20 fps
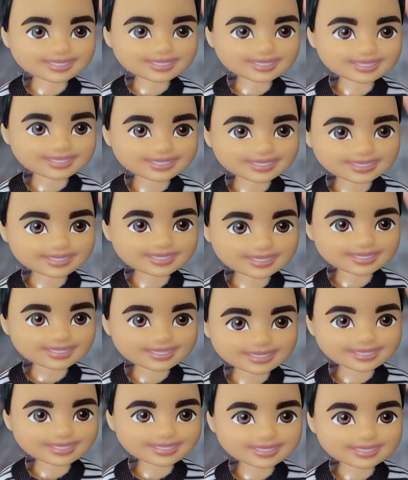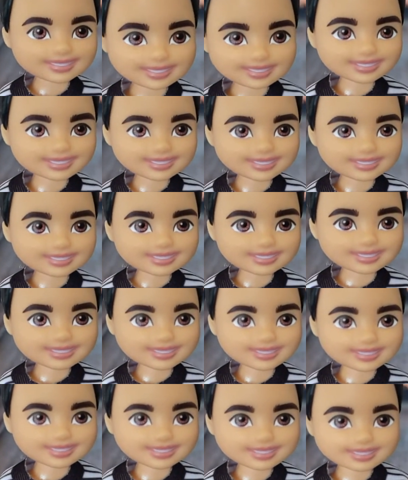We use it for cooking,
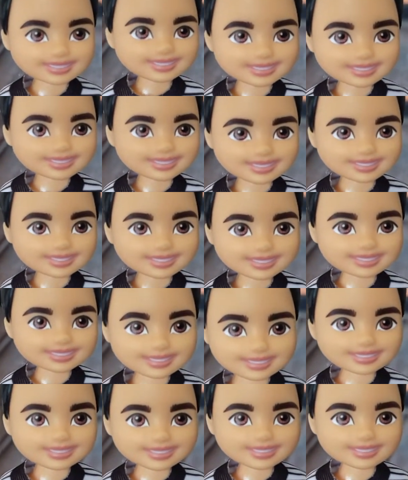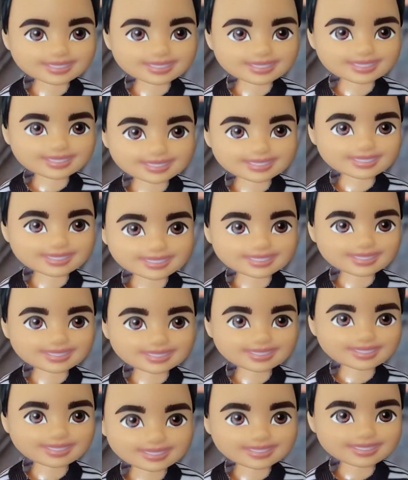we use it for shopping when we
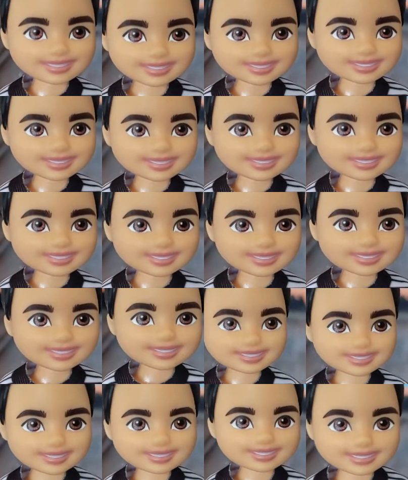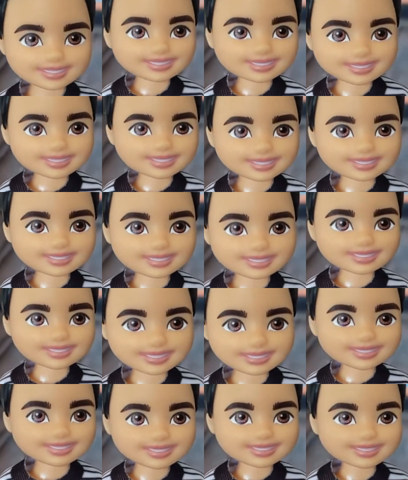count our money, we use it for
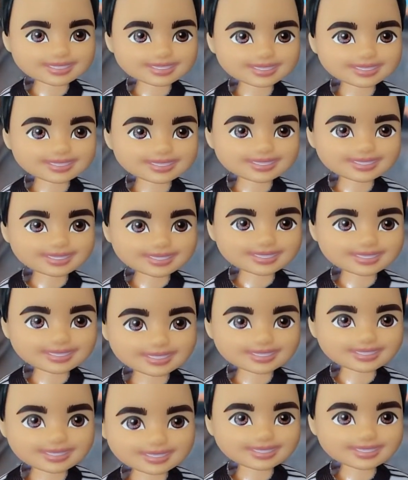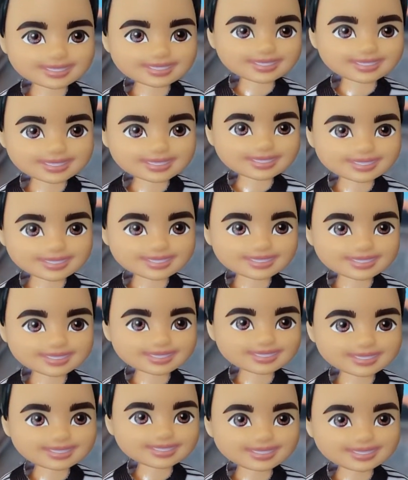traveling, to measure
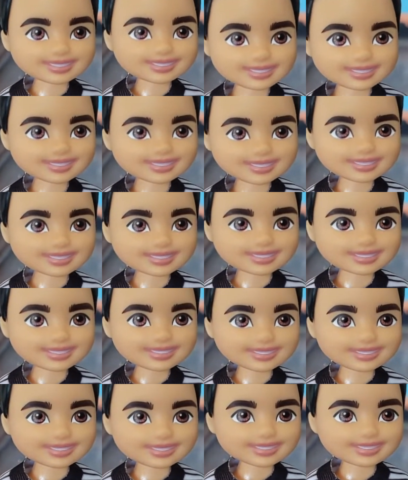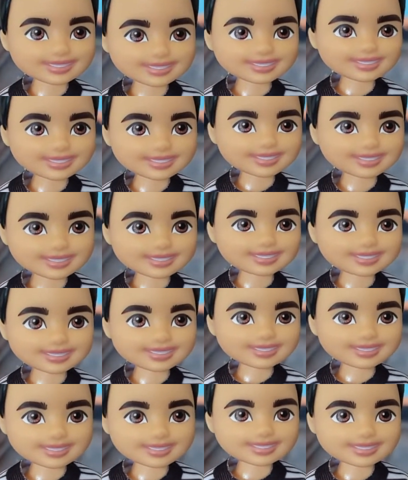distance and time. We use it in our
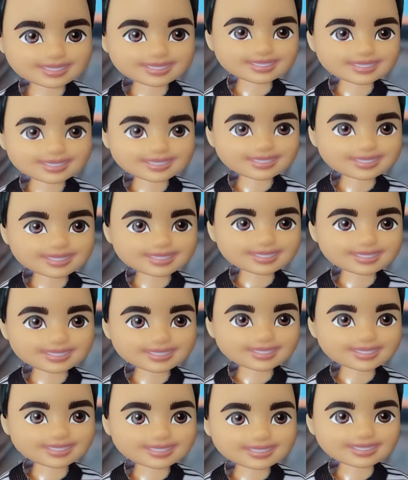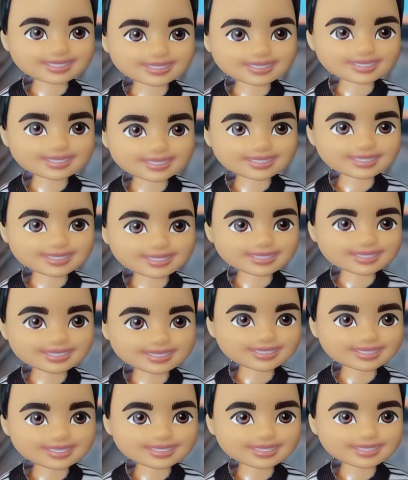house decorating and our home
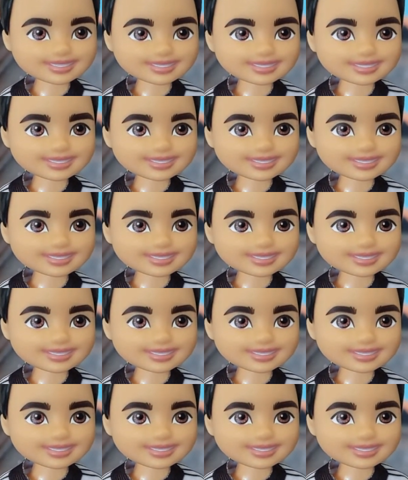projects.